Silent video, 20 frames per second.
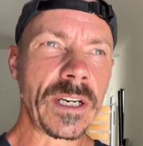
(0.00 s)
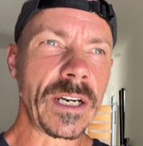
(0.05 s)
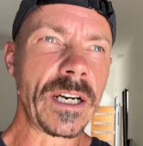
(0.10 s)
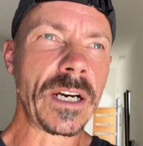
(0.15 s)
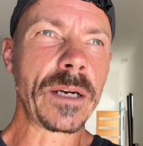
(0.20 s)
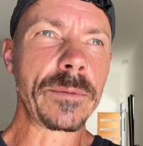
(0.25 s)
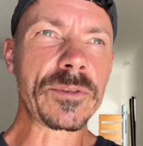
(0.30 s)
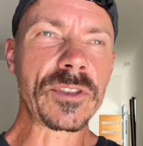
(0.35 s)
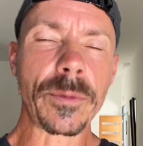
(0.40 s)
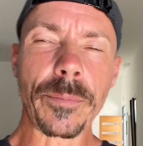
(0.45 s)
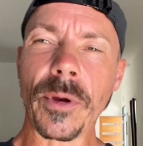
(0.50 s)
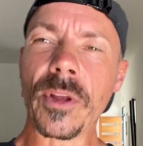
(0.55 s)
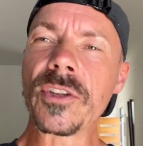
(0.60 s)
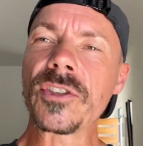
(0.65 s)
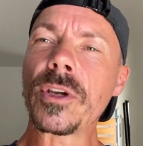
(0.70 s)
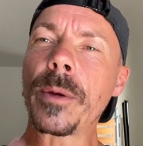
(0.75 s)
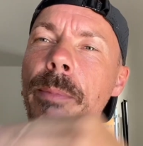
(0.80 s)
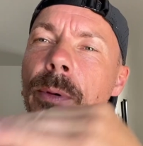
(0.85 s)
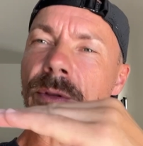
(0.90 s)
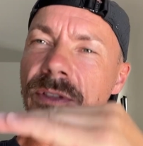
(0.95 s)
So by the
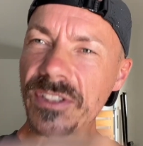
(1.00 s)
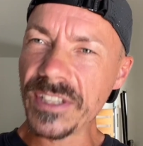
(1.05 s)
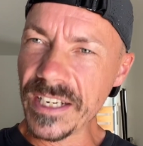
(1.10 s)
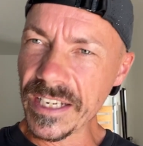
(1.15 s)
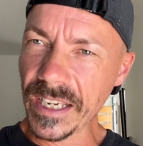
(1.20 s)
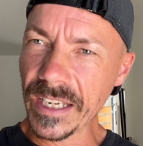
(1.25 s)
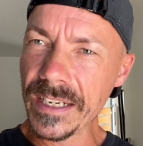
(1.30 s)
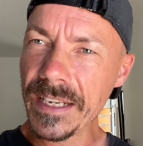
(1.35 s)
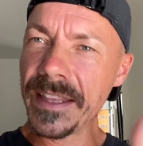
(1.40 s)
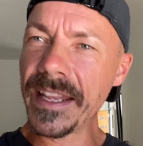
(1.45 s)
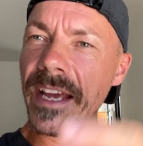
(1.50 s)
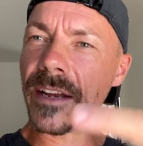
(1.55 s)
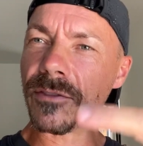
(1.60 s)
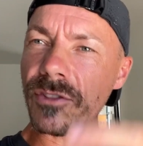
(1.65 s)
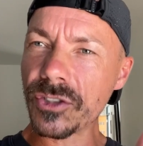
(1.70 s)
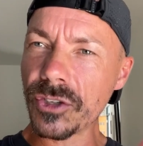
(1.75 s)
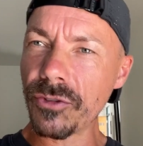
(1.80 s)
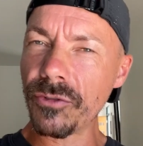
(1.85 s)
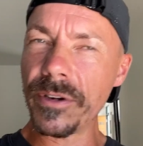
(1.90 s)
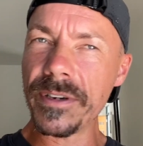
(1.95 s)
time I put silicone in there and
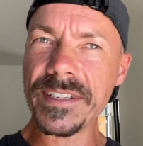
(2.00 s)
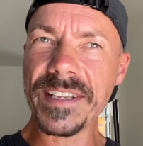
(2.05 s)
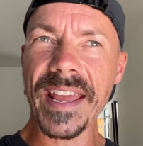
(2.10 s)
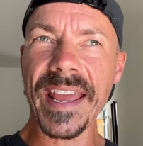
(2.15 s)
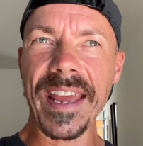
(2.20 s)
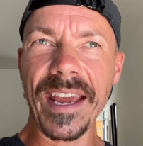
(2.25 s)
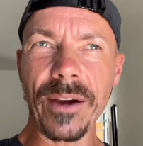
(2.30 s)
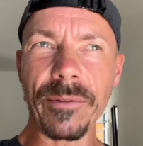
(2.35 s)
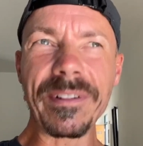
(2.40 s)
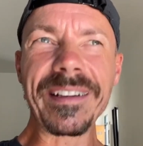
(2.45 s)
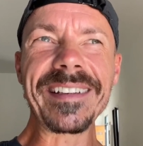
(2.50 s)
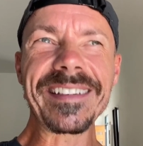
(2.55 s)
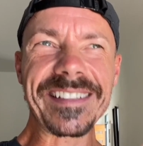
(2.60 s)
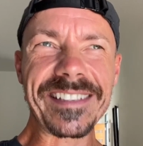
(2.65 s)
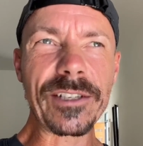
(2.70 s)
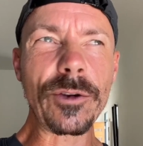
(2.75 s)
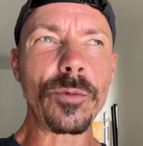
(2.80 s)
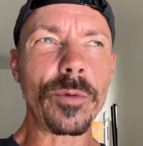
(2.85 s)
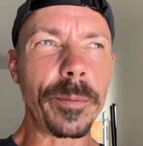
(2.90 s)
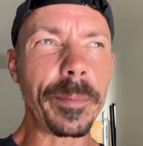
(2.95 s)
screw it down, it
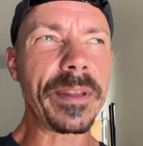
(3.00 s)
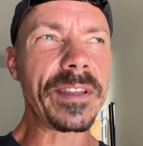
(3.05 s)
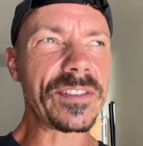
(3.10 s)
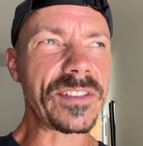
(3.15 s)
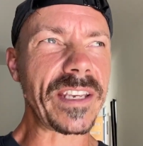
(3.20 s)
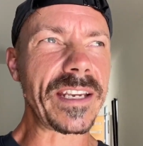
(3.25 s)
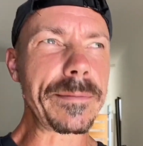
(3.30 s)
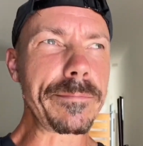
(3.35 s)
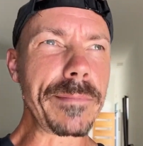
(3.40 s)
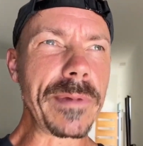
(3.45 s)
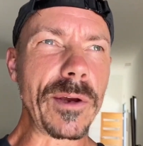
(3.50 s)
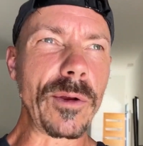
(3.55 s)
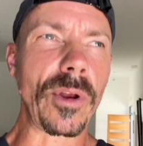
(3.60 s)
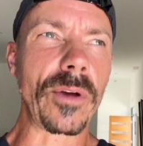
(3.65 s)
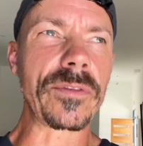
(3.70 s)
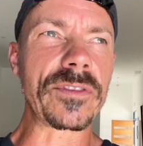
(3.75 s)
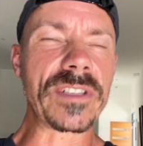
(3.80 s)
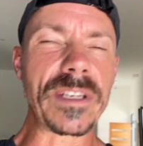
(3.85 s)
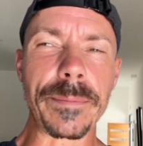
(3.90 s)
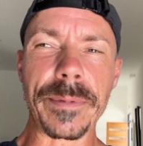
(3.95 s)
still will be the same mil
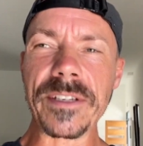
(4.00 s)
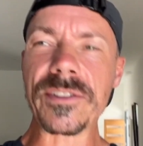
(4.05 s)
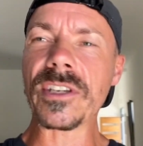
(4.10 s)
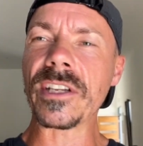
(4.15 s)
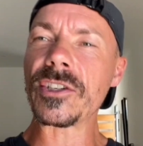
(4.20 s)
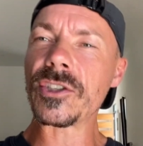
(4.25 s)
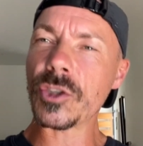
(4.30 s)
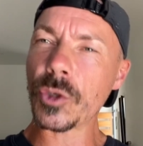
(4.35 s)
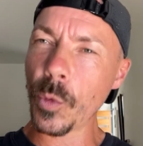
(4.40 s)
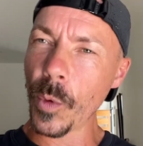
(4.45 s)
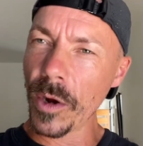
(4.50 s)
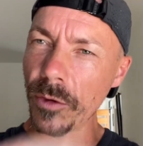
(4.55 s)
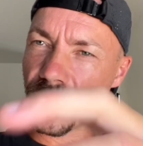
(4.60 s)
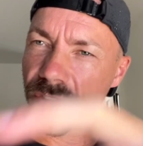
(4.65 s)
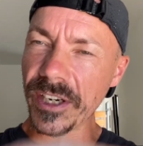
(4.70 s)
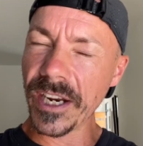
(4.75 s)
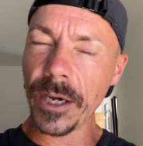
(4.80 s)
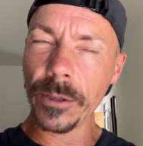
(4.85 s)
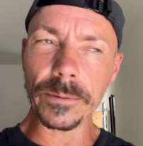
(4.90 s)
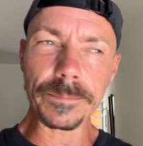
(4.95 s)
obviously, but it's going to squelch
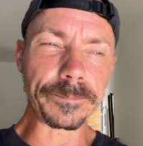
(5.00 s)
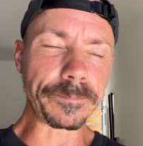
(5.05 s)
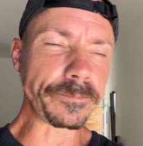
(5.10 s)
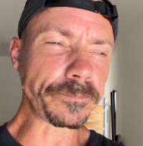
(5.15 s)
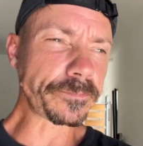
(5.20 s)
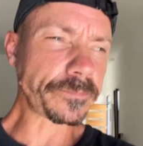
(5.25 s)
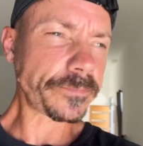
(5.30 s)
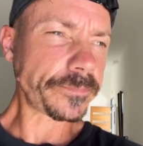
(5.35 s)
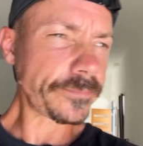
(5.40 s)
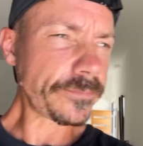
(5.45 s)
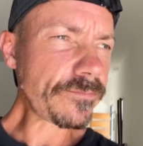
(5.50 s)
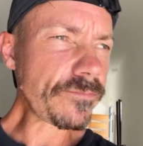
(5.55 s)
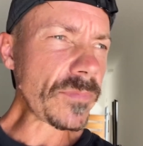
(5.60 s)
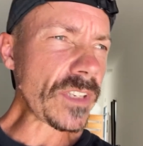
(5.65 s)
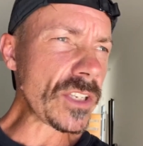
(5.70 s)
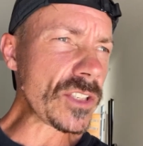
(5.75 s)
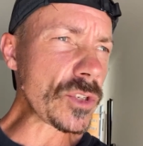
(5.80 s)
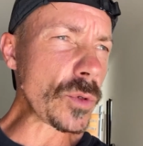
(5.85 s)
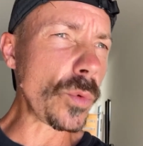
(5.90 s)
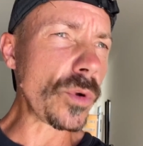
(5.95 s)
out. And
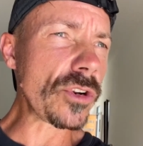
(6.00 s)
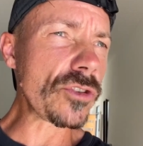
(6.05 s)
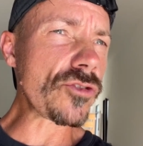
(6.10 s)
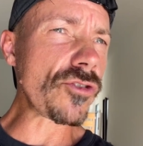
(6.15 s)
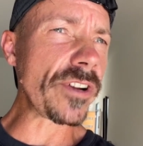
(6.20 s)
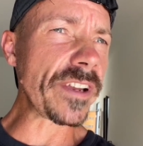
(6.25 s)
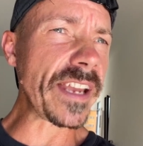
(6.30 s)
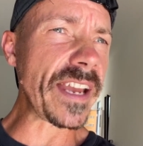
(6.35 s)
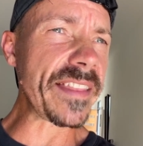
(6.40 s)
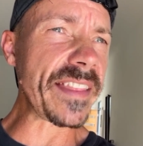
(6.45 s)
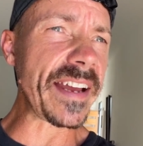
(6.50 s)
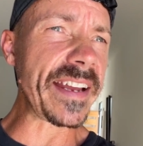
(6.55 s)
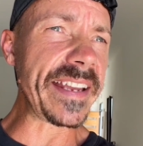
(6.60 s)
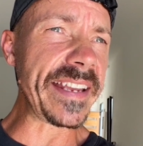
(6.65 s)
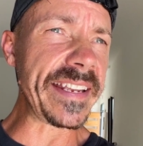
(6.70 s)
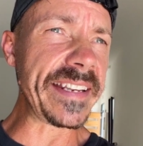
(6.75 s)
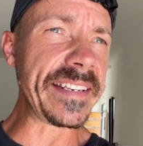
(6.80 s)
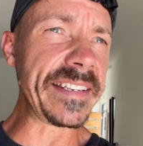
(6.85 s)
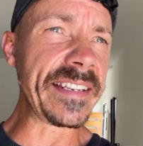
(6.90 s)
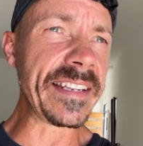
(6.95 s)
so I want to try and get that
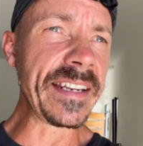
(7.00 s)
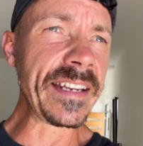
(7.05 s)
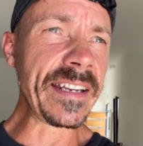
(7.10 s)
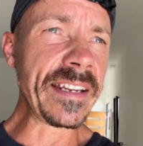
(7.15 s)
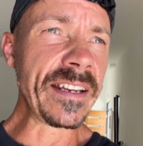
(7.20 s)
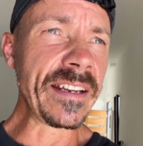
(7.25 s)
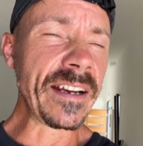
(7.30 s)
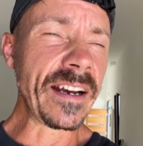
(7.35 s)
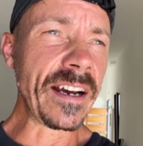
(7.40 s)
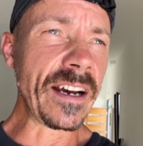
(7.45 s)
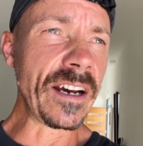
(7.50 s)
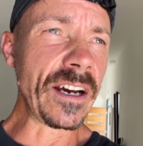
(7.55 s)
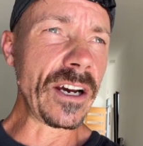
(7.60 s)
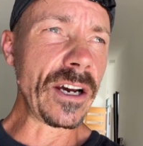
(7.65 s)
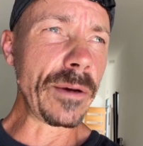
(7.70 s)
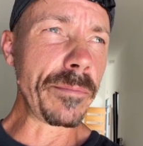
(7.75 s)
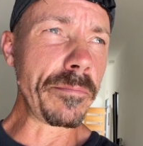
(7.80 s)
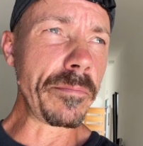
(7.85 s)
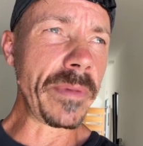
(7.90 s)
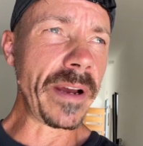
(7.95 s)
in
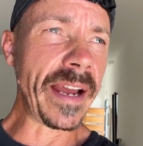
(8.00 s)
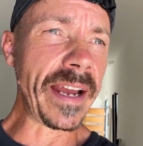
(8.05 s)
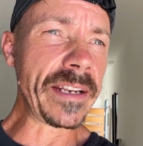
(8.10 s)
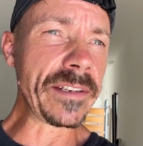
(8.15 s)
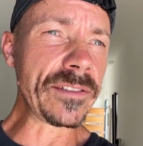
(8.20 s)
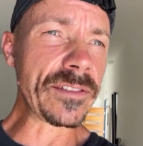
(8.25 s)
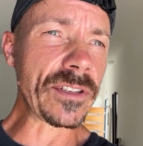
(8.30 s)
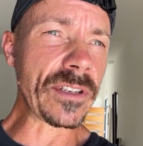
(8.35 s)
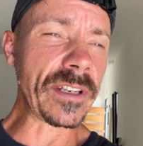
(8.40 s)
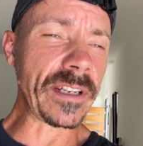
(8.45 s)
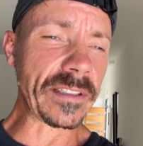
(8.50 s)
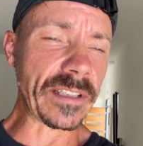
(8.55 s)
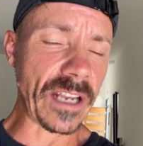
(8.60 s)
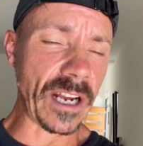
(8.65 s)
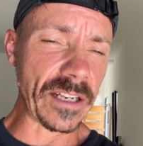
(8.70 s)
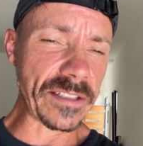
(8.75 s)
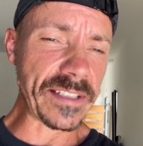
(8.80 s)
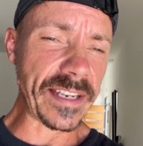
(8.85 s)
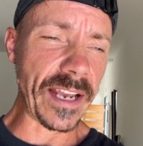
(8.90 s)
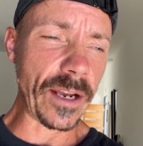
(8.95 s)
and
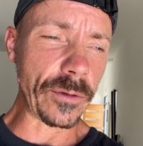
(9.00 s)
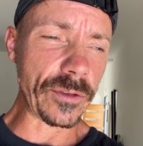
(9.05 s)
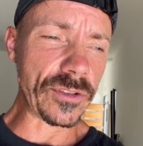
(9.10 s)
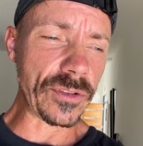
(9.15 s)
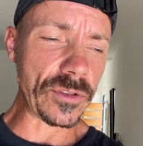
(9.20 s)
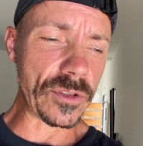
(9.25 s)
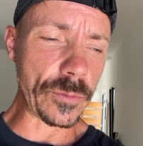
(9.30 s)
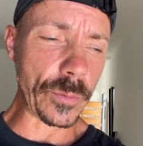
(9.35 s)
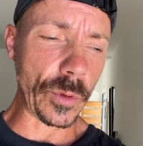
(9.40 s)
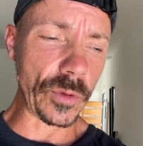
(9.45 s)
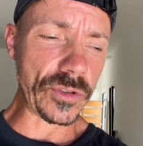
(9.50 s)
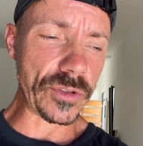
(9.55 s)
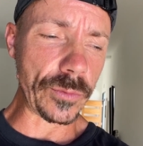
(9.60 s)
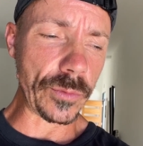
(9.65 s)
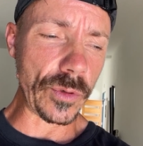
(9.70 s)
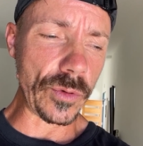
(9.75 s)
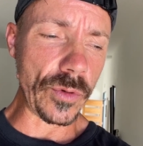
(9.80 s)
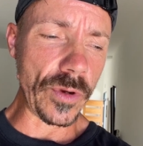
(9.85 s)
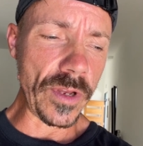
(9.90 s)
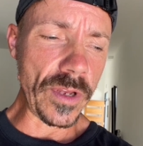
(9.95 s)
cut out as soon as
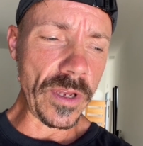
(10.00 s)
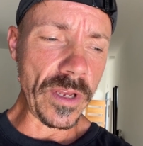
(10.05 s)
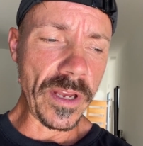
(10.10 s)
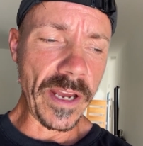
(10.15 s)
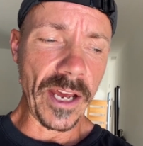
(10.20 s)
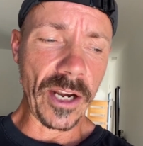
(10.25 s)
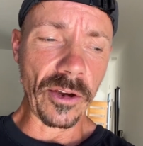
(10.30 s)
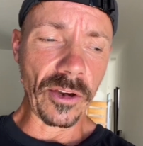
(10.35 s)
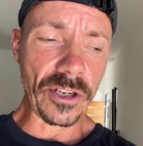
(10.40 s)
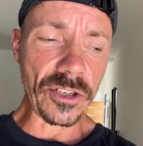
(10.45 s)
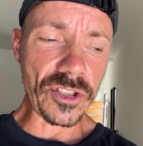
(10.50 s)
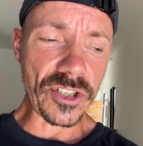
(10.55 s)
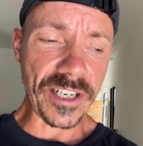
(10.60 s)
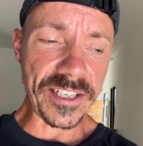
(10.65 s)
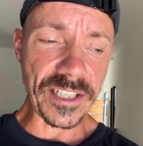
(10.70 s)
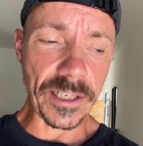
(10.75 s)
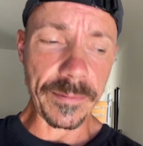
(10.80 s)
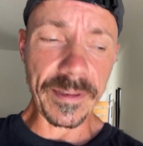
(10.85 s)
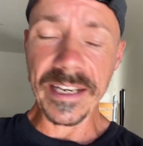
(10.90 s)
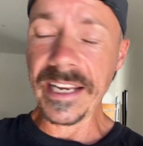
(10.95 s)
possible. And I'm going to
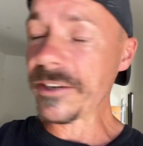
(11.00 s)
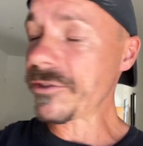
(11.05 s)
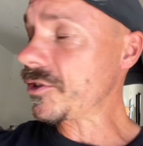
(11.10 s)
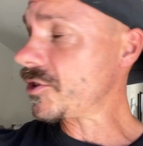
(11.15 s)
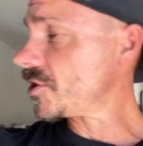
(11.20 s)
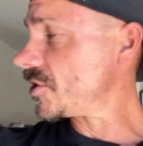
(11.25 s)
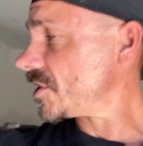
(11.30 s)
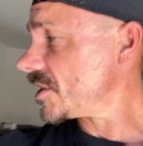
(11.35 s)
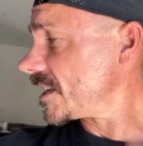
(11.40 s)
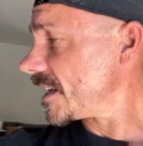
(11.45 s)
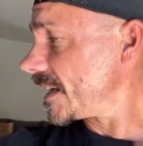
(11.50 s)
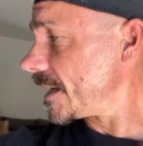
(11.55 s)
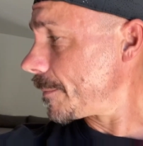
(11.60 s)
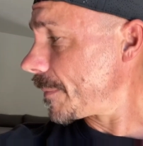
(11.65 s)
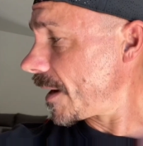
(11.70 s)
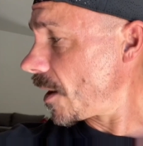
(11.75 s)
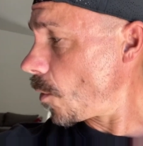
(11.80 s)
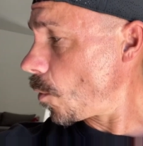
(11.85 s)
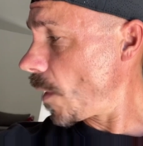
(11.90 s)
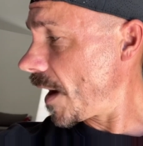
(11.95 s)
chase up the electrician today
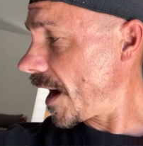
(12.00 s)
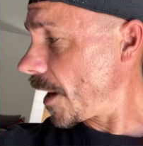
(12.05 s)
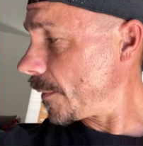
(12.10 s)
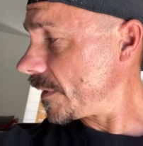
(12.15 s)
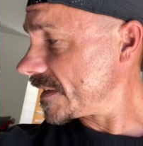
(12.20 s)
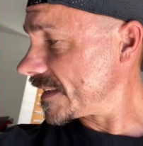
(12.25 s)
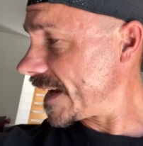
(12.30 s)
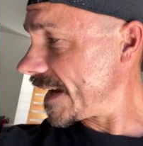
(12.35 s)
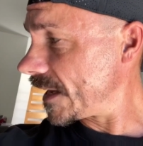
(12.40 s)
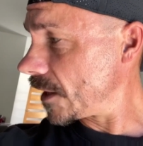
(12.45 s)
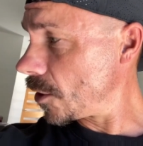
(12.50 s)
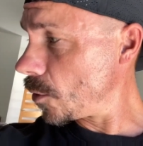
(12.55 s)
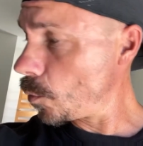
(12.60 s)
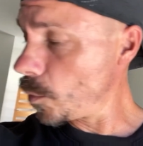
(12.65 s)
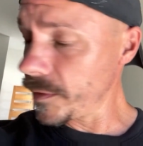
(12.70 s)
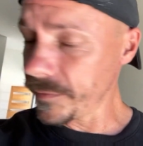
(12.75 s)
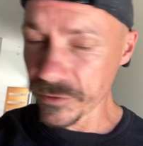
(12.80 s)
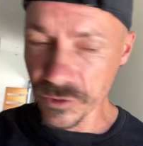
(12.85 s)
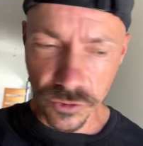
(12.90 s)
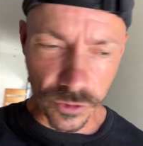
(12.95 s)
about how he's getting on
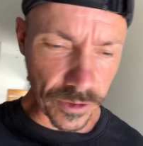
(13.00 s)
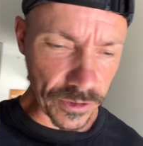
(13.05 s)
with trying to